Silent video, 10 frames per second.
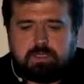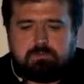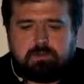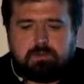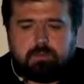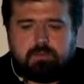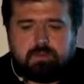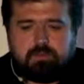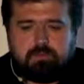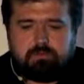and we remove
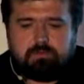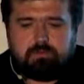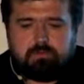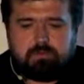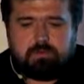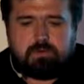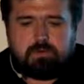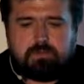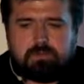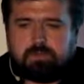it
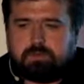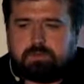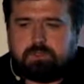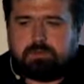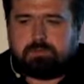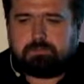from the return.